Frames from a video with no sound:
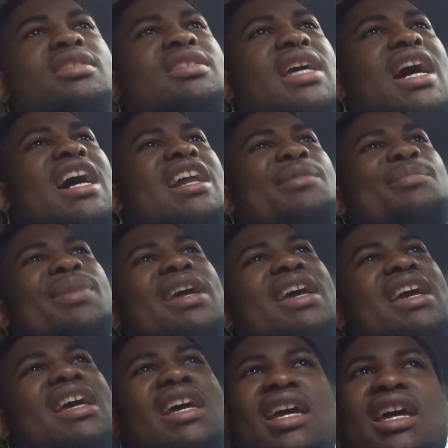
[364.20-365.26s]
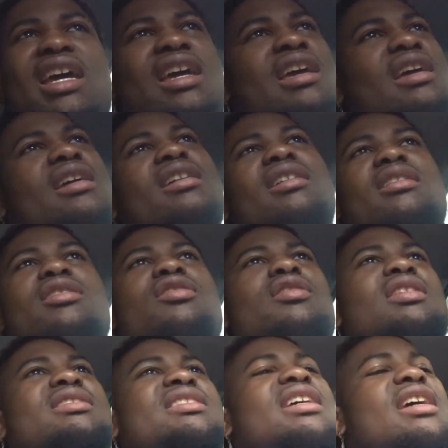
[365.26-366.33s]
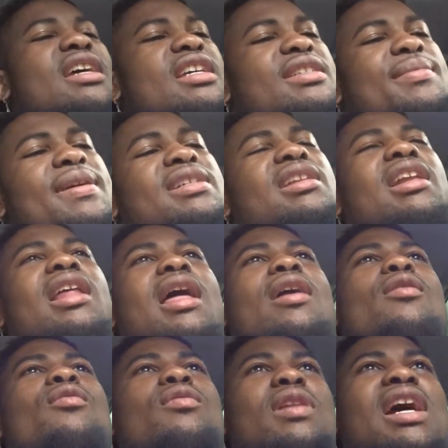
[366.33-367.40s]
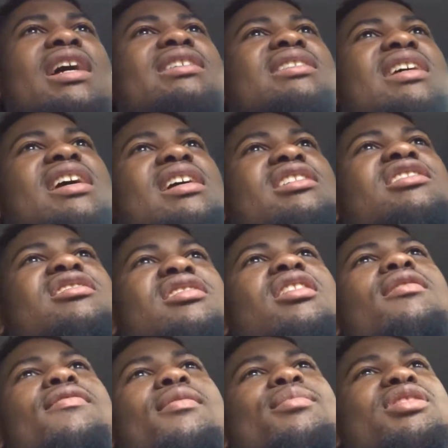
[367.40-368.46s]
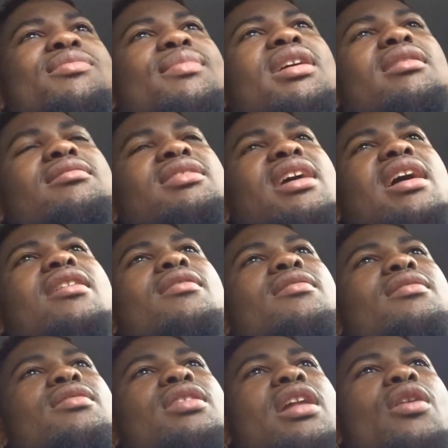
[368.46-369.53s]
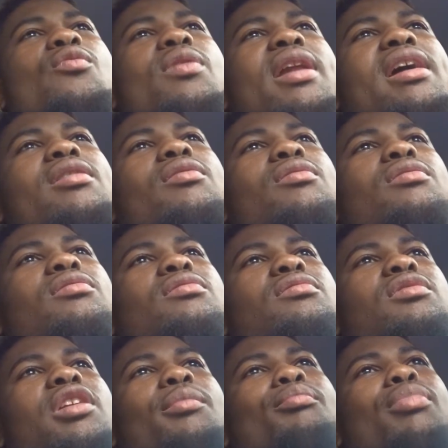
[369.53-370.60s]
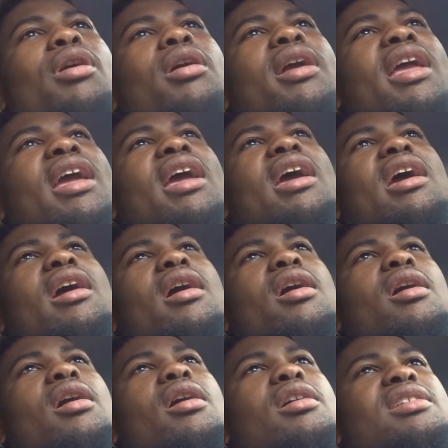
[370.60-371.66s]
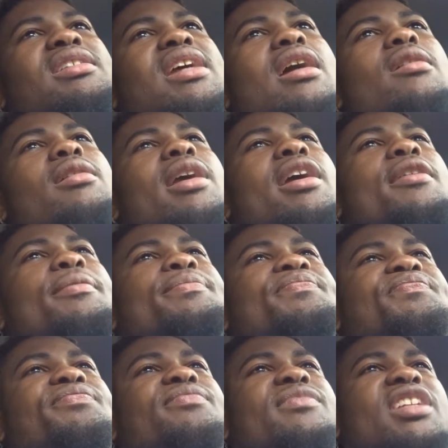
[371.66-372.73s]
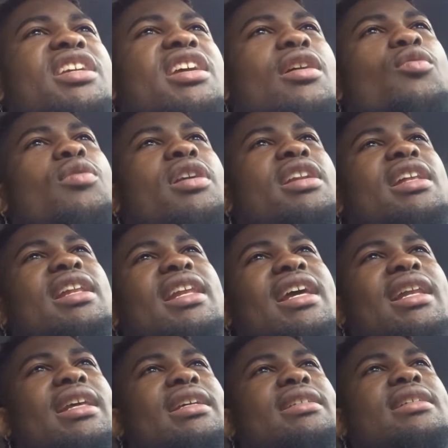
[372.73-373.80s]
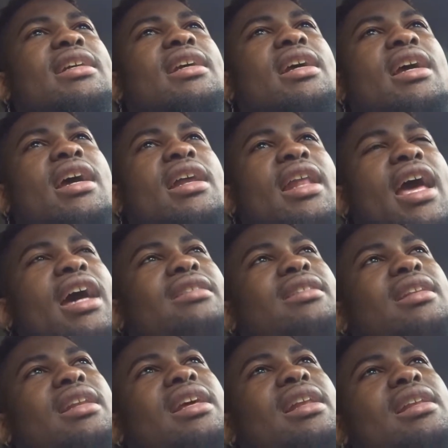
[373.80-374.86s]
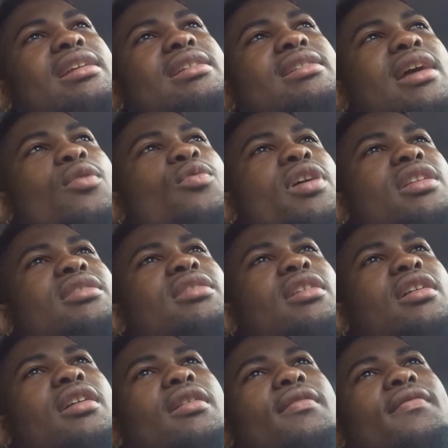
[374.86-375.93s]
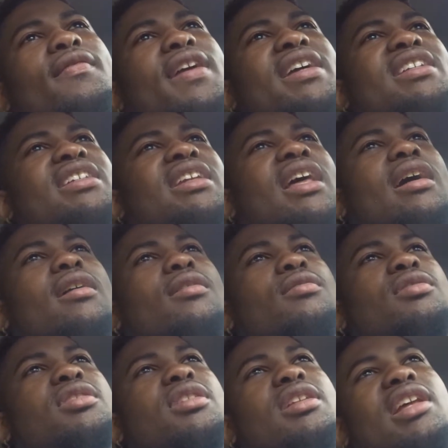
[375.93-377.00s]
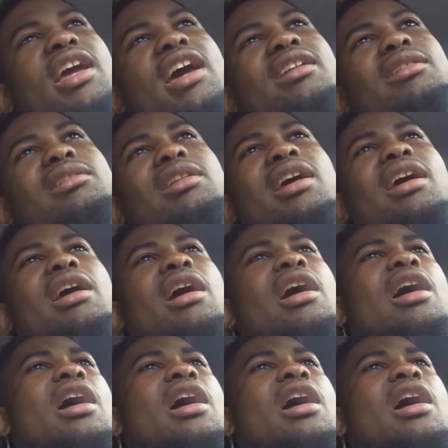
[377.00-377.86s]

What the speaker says: Tired of being, you know what I'm saying? Especially like I said, I come from a small town and I went out to Buckhead Saturday. Yeah, I went to Lily's. Then after Lily's, I went to Vision Lounge. And then after that,